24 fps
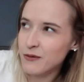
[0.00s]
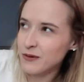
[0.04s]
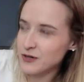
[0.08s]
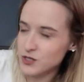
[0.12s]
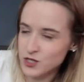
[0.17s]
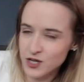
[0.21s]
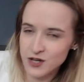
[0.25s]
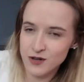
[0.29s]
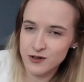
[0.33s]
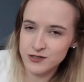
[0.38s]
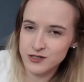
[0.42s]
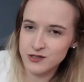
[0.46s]
which
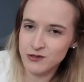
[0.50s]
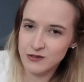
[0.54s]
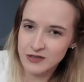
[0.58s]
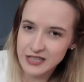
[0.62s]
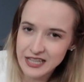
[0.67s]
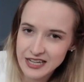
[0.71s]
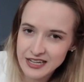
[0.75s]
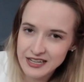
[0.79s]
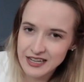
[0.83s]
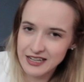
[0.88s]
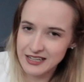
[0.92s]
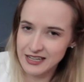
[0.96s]
can also
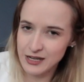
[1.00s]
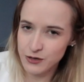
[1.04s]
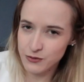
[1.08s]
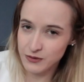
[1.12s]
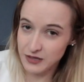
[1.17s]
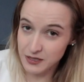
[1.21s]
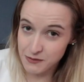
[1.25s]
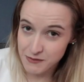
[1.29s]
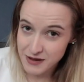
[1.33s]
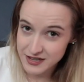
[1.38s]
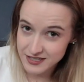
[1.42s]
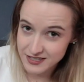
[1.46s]
leak and get
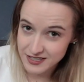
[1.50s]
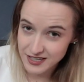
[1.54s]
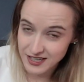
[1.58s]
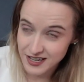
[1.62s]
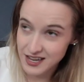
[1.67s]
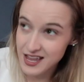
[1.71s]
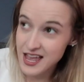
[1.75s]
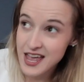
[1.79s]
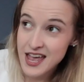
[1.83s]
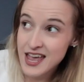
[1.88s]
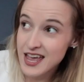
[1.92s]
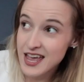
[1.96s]
really messy,